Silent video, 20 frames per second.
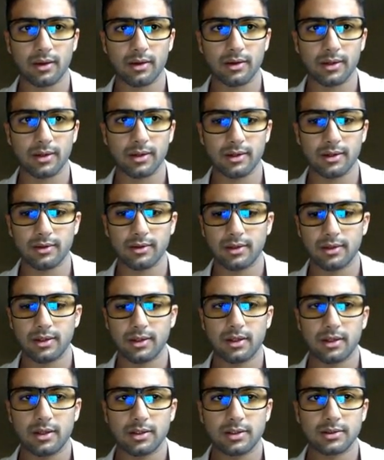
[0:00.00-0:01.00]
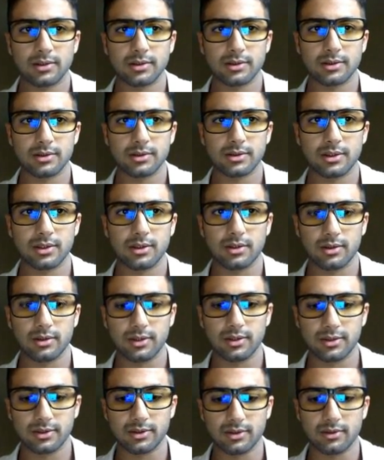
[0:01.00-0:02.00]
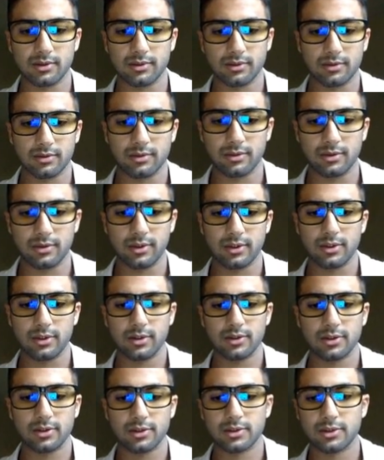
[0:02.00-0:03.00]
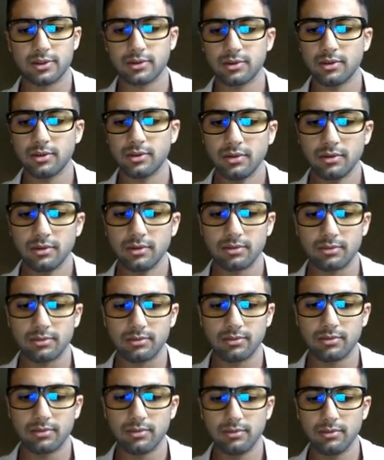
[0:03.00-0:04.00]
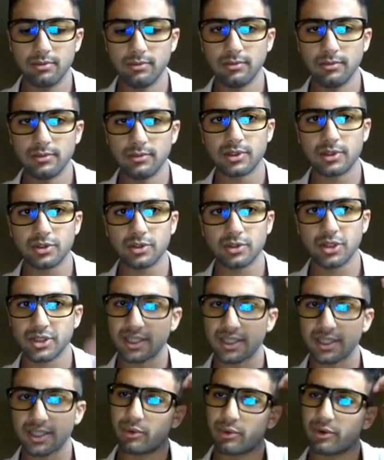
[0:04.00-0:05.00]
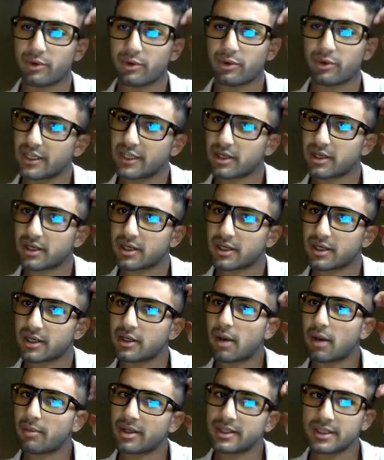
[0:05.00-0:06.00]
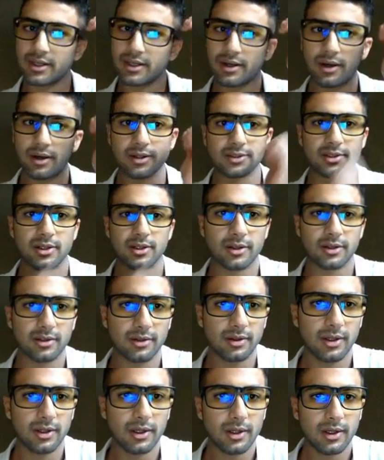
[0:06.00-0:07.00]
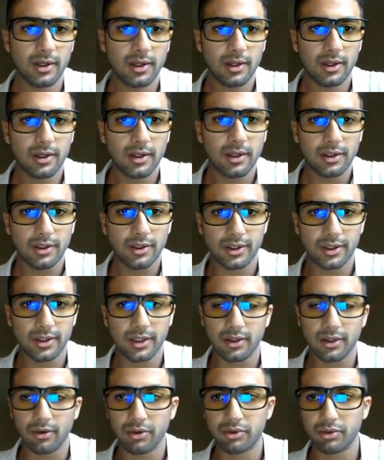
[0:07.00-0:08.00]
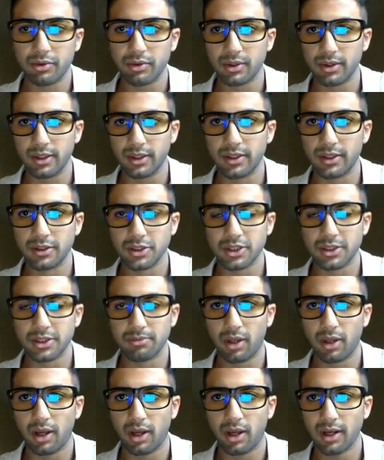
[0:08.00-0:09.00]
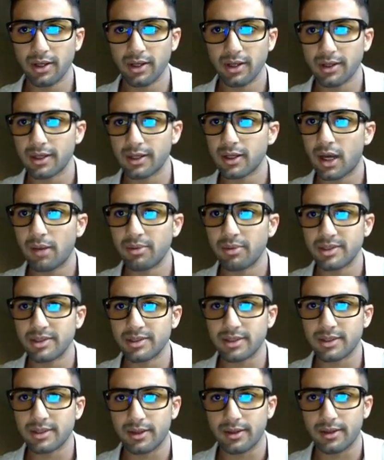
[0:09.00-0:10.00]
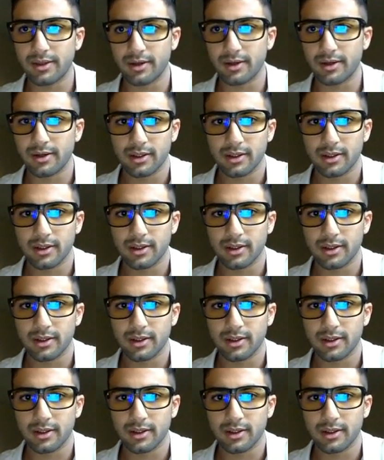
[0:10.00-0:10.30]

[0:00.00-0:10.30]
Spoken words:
Okay, so let's go leader. So just like with Facebook, how you commented on his article, you can go to a leadership blog and comment on there.